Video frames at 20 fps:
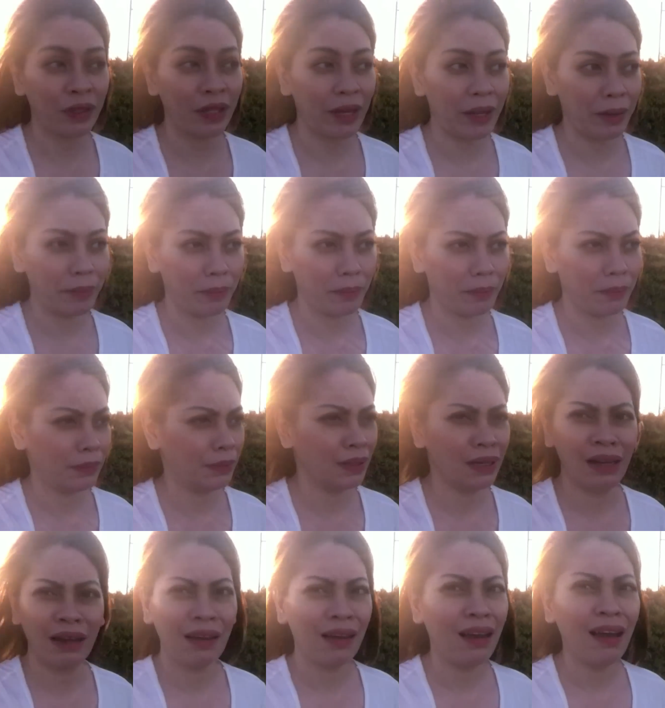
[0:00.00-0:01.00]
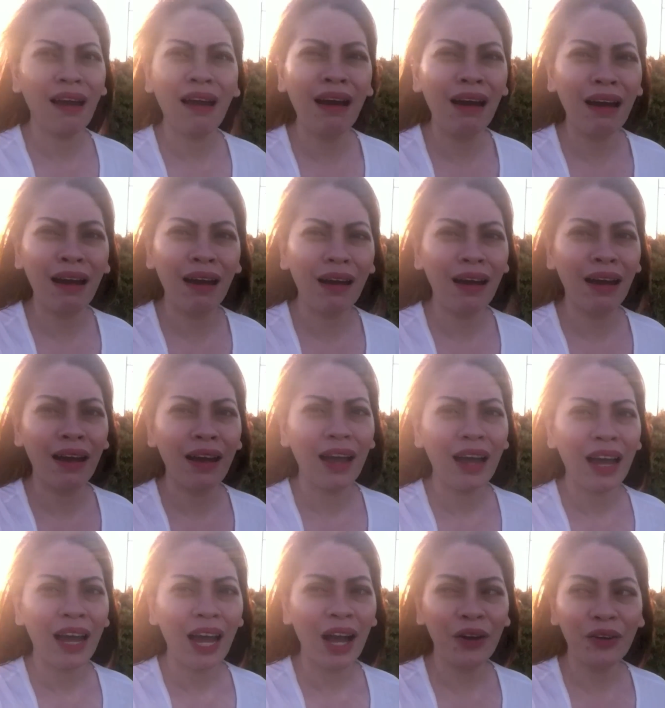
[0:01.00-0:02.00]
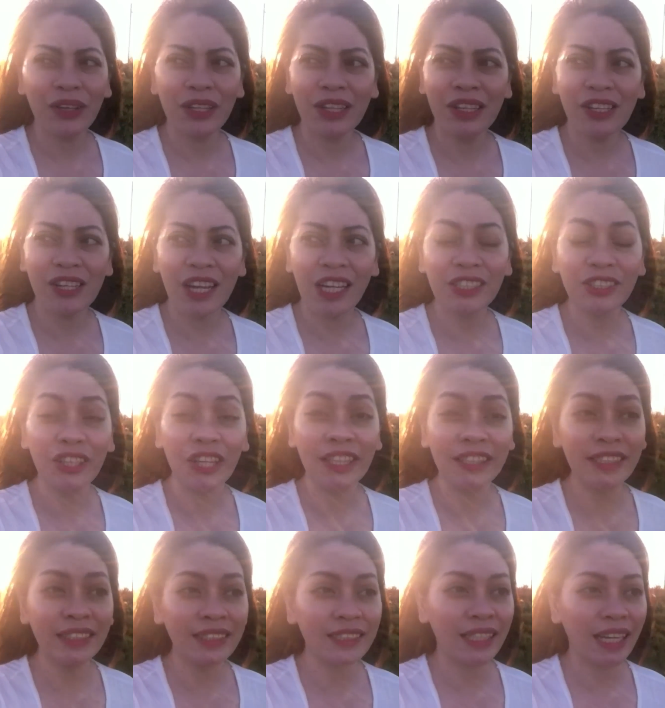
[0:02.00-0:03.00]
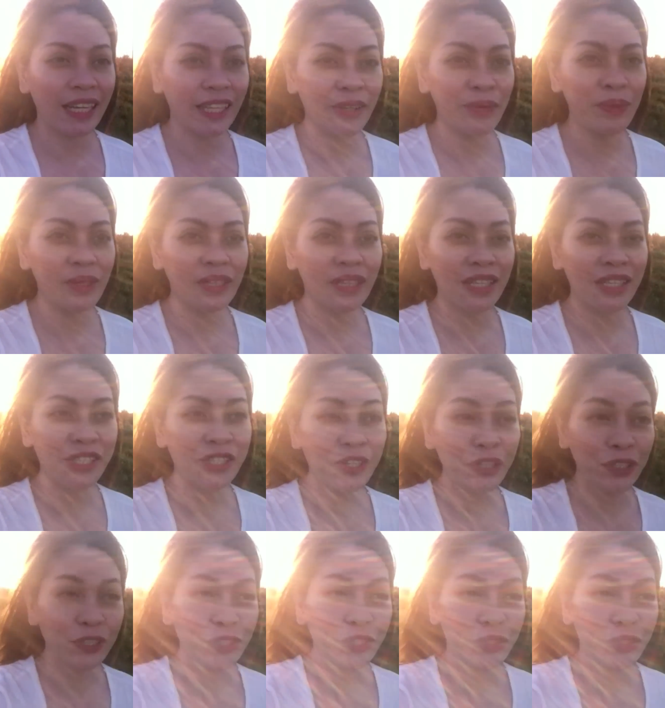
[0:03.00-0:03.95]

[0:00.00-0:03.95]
to them. How can you not notice that? I mean, that's your